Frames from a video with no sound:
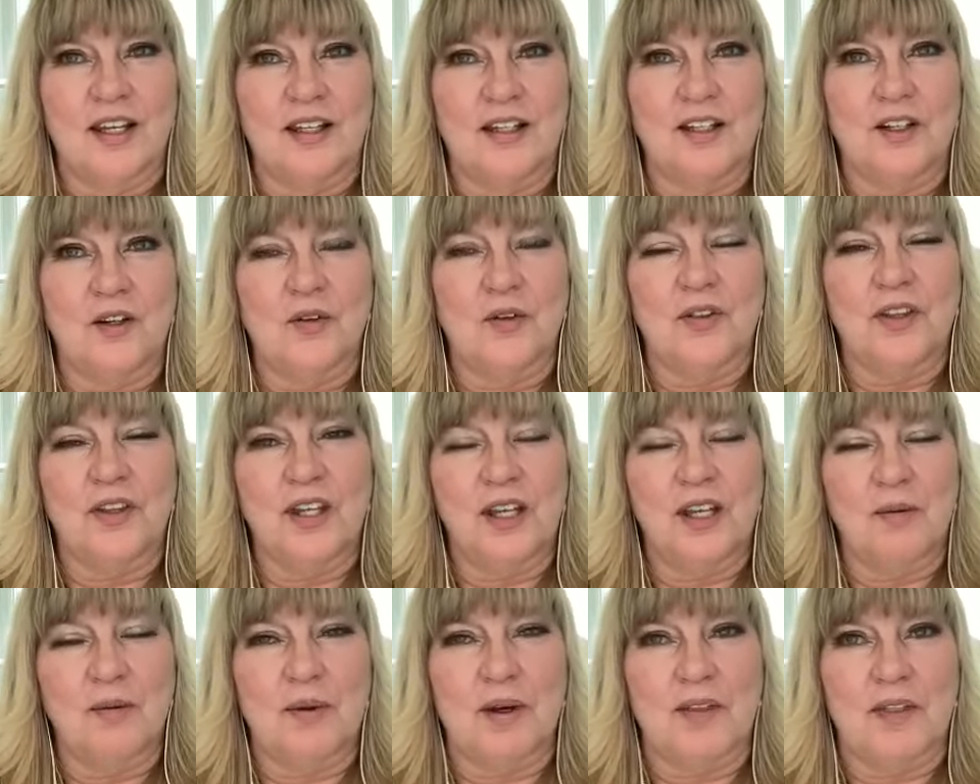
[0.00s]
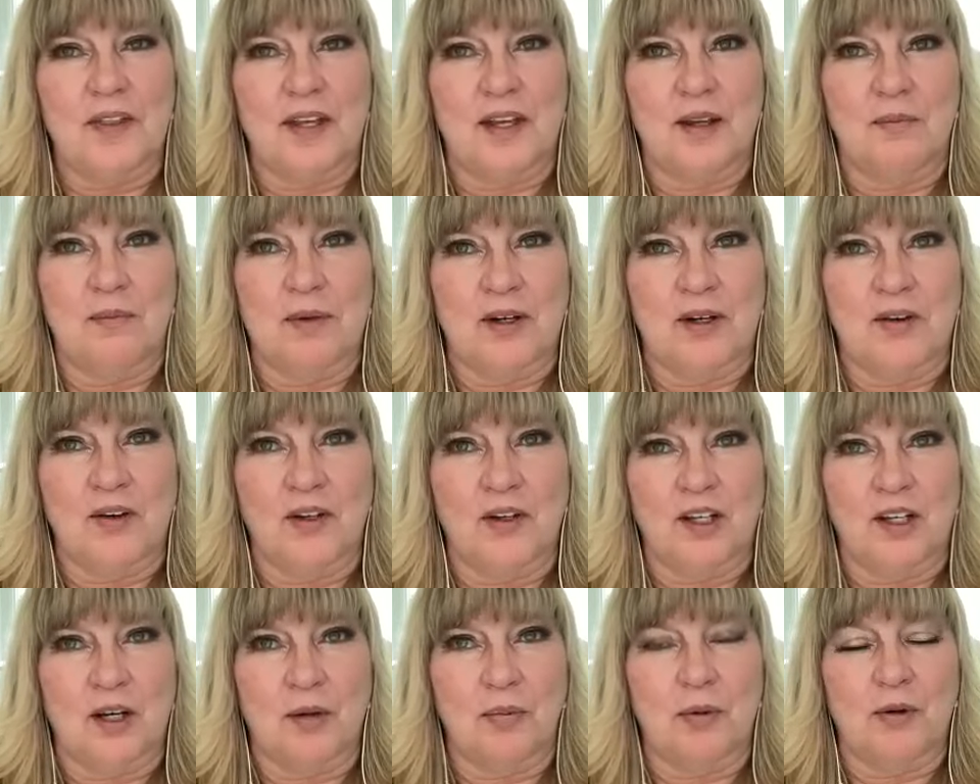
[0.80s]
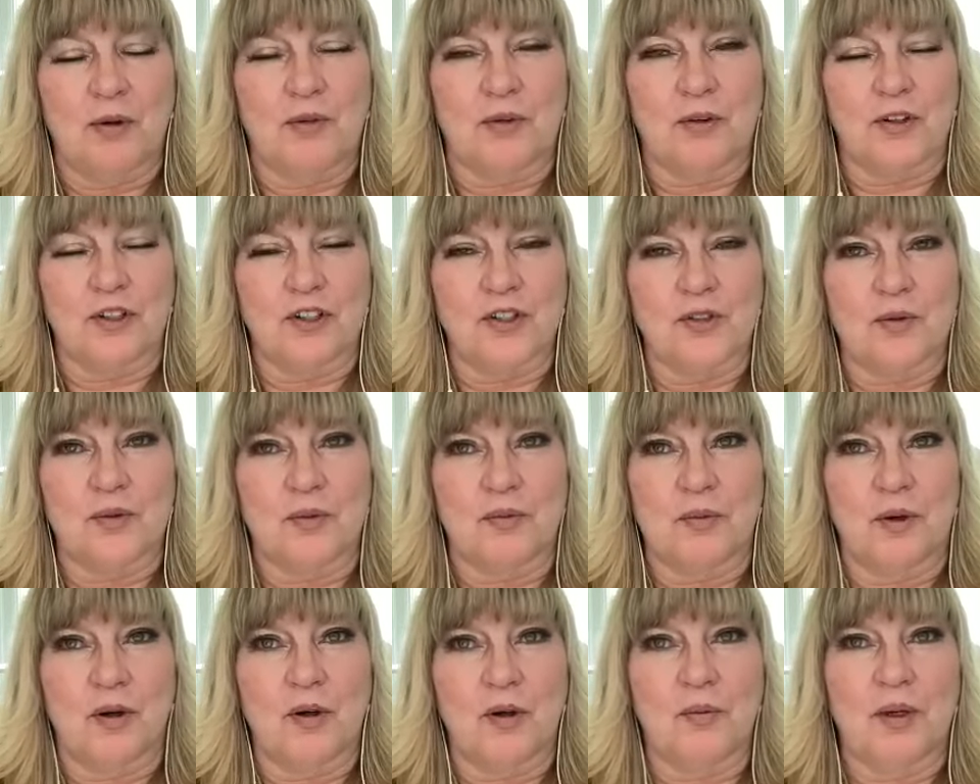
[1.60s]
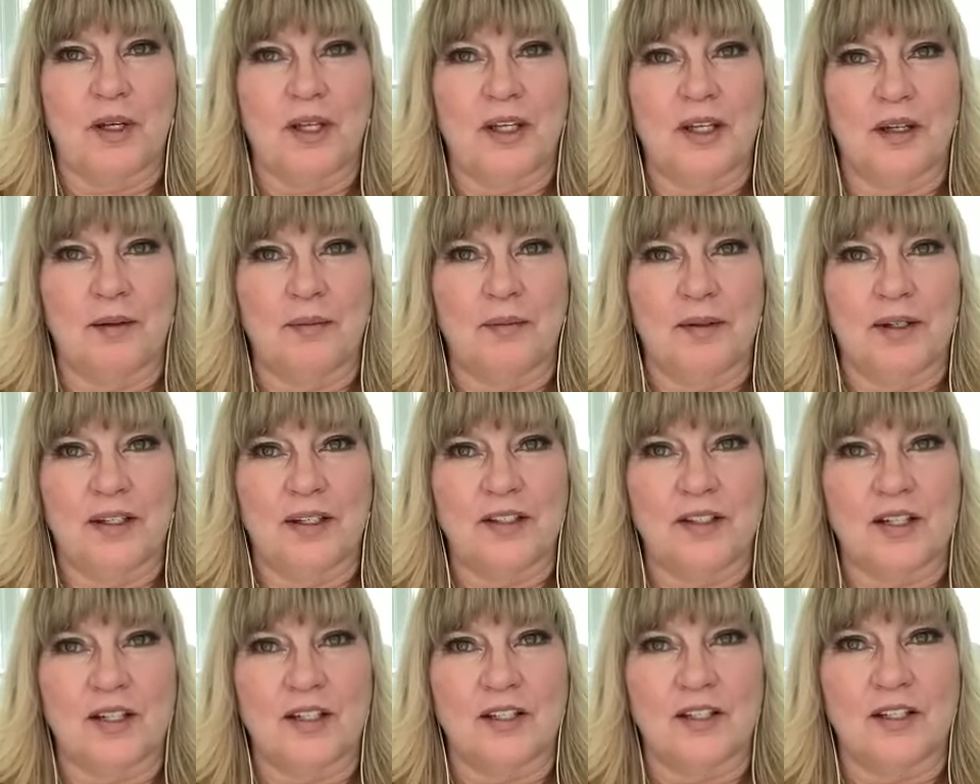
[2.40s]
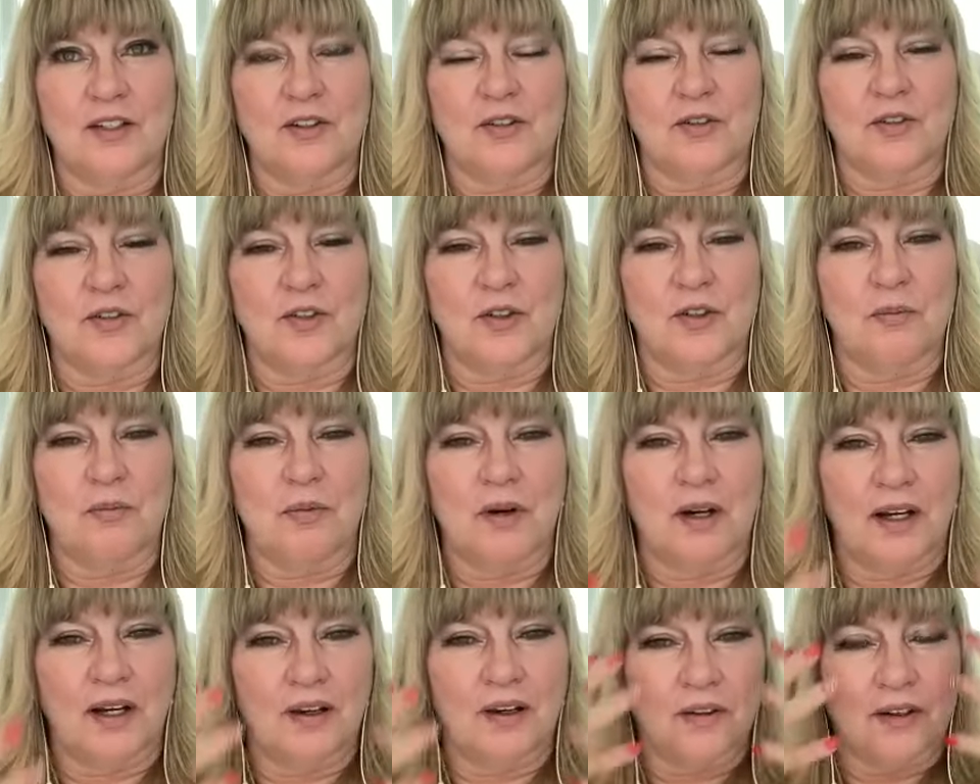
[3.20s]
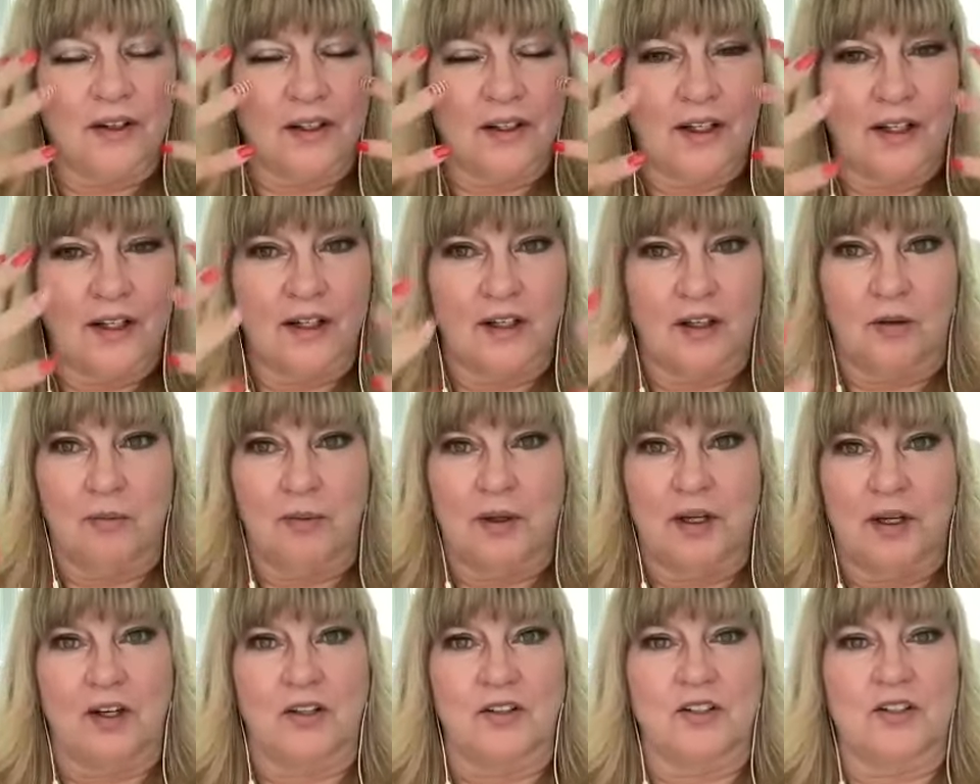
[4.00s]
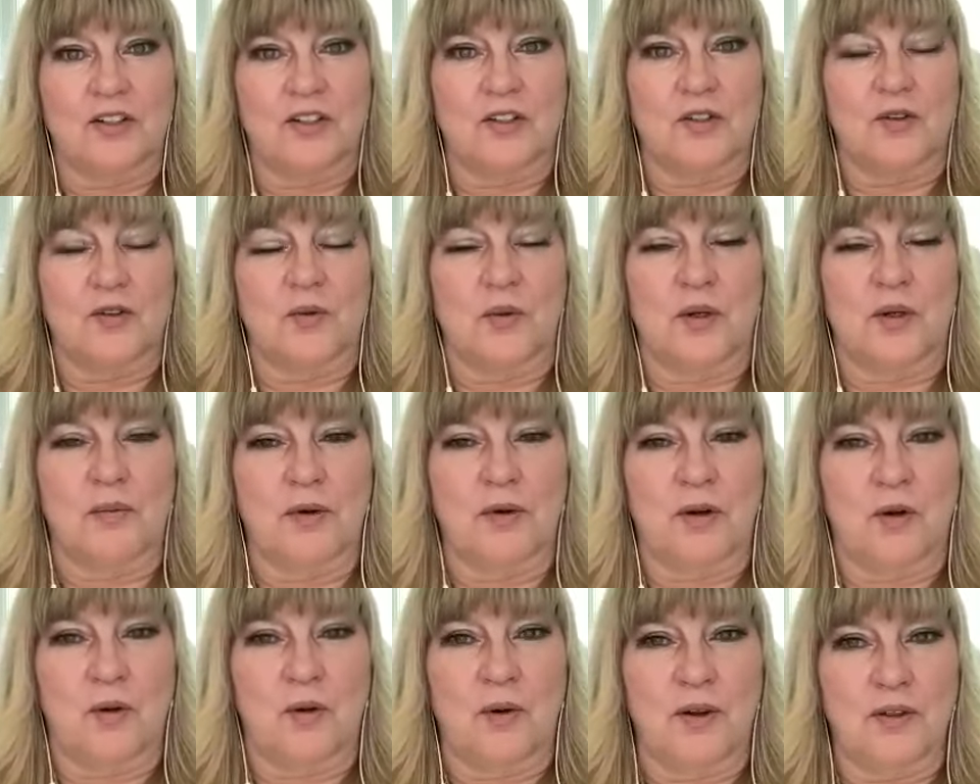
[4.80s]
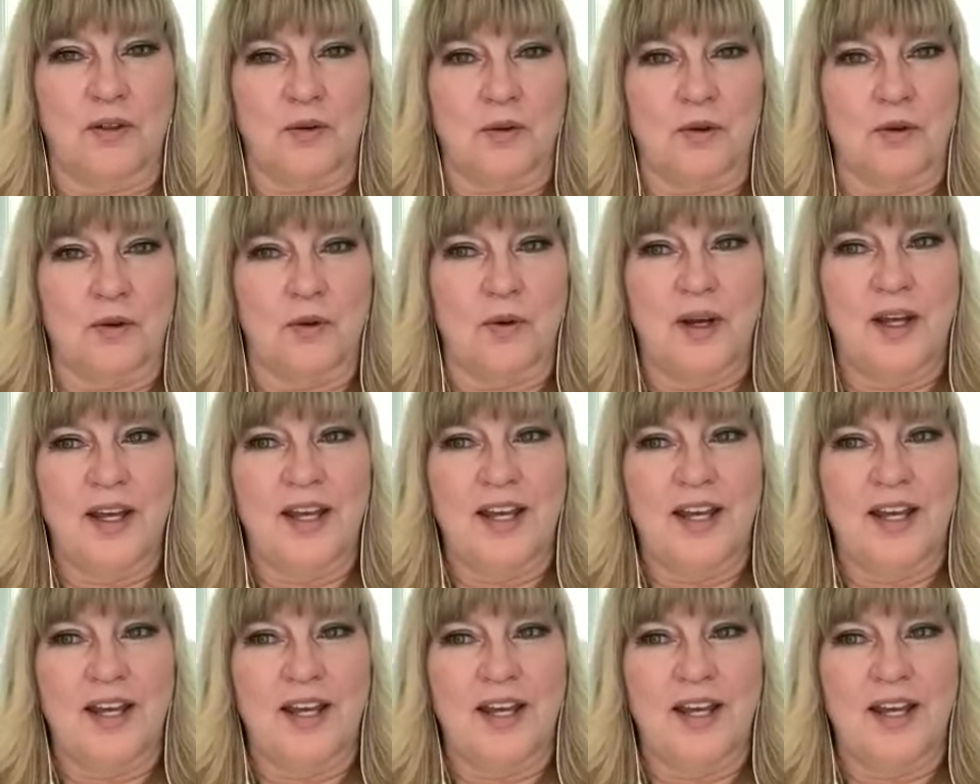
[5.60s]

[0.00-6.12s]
you know, thinking about that married couple for just one moment, I mean, it, it, you're so mired in, in, oh my gosh, this is what I'm going through.